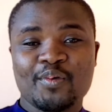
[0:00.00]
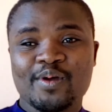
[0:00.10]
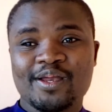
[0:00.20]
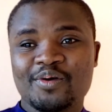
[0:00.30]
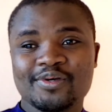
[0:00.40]

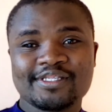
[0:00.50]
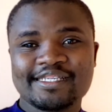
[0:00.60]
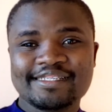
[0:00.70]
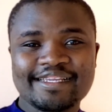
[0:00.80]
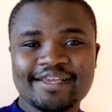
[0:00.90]
When I
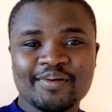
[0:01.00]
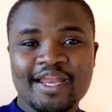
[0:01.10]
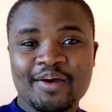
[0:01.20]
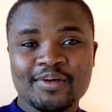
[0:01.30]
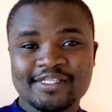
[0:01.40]

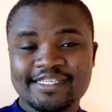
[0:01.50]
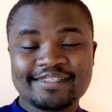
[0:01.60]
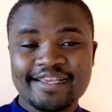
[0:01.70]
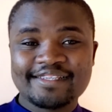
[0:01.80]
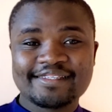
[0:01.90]
was in
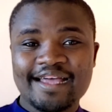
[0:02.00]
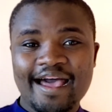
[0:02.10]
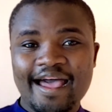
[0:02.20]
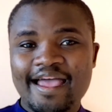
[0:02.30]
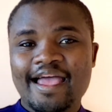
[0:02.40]

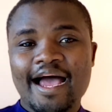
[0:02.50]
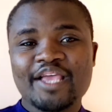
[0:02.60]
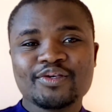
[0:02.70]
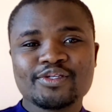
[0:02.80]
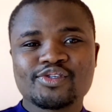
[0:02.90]
Daystar, I
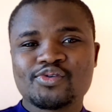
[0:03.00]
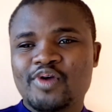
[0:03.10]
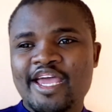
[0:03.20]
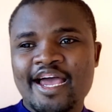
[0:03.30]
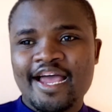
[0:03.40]
used to
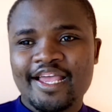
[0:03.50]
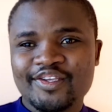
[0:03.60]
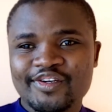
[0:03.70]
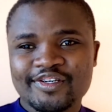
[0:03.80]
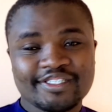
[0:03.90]
wear,
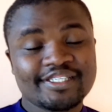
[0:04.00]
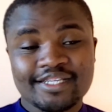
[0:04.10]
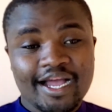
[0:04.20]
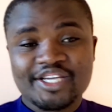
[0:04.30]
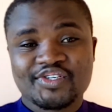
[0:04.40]
just
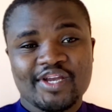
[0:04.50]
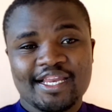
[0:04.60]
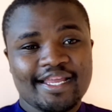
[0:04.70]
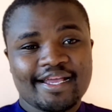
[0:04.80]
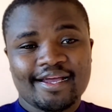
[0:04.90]
casually like